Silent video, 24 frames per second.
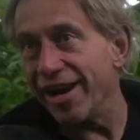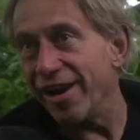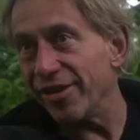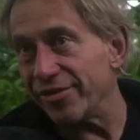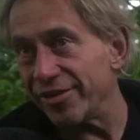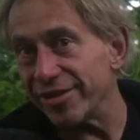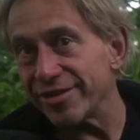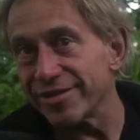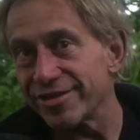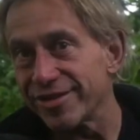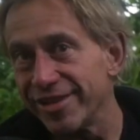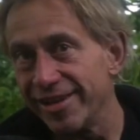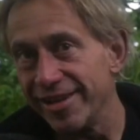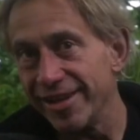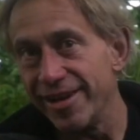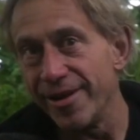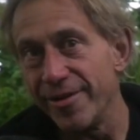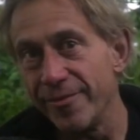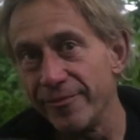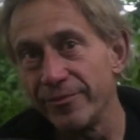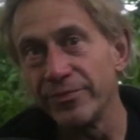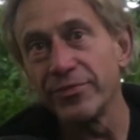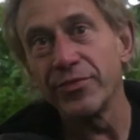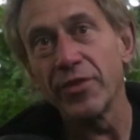So you're living
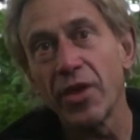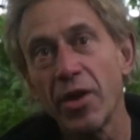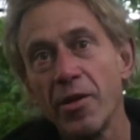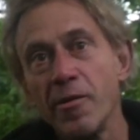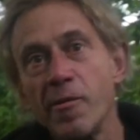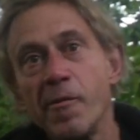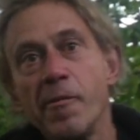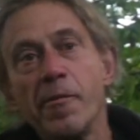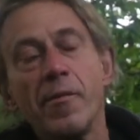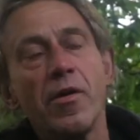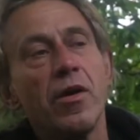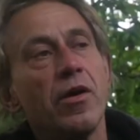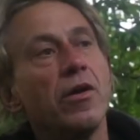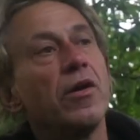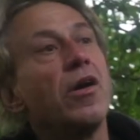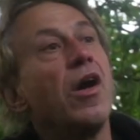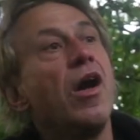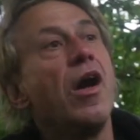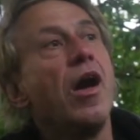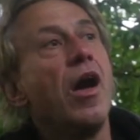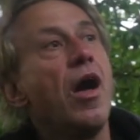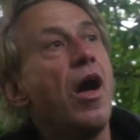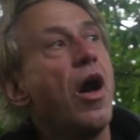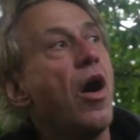comfortably in the
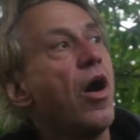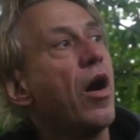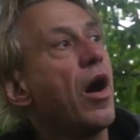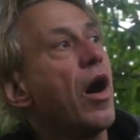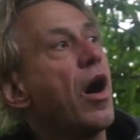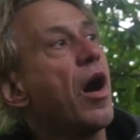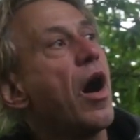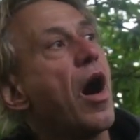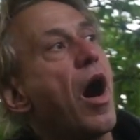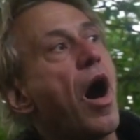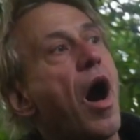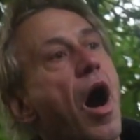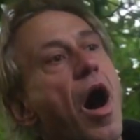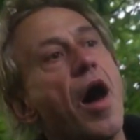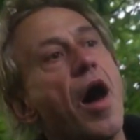pandemic, I guess.